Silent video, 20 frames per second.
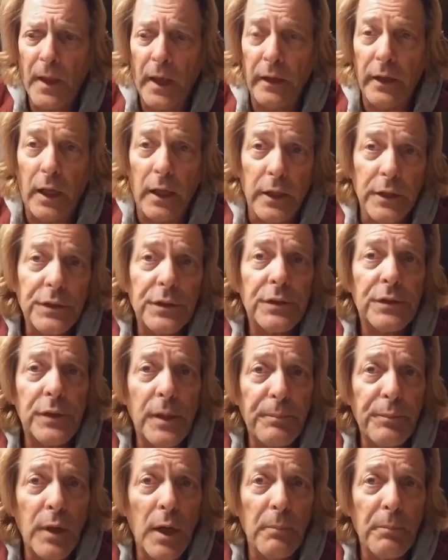Now this is
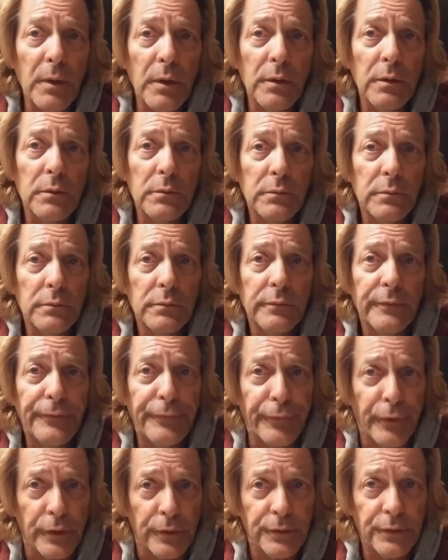September
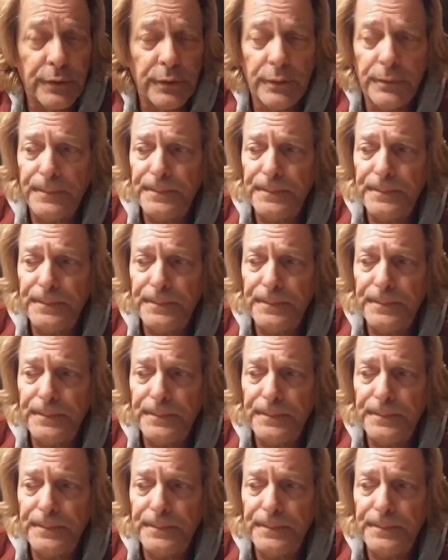1st.